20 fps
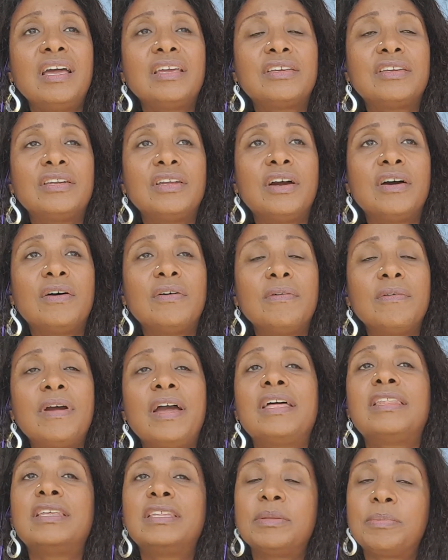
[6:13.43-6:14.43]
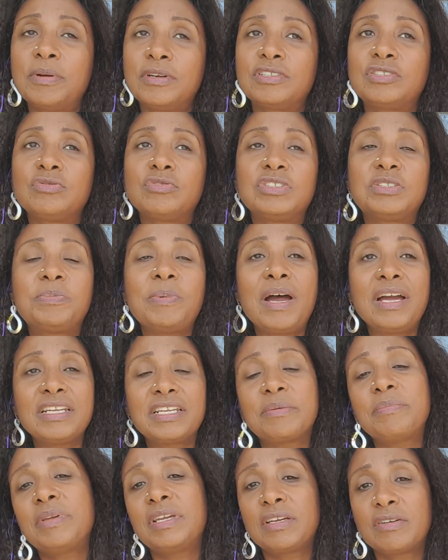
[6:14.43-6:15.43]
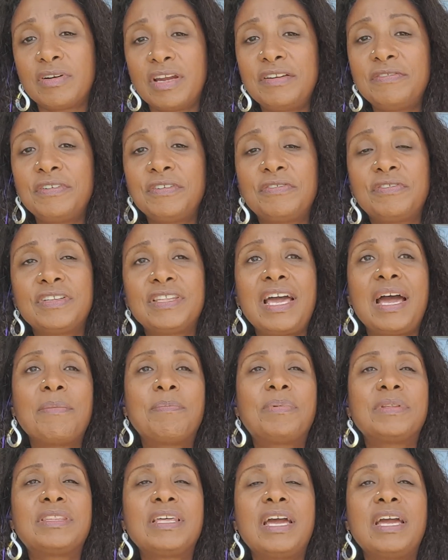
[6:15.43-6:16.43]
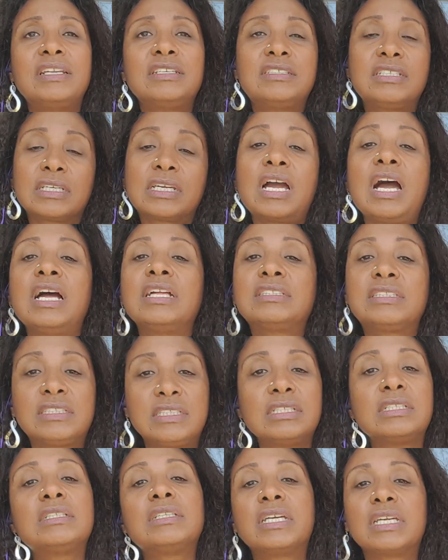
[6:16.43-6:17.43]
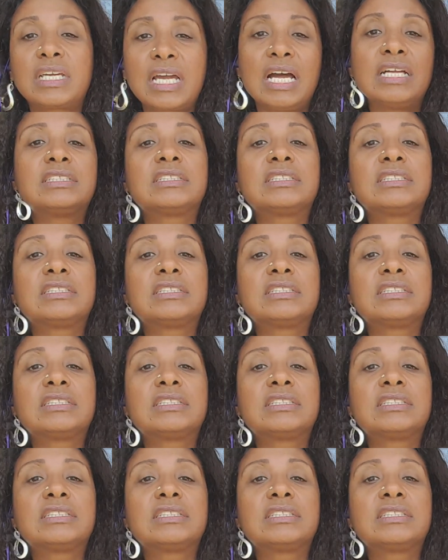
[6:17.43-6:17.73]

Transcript: You know, and then the person responding, being grateful for that, but then to constantly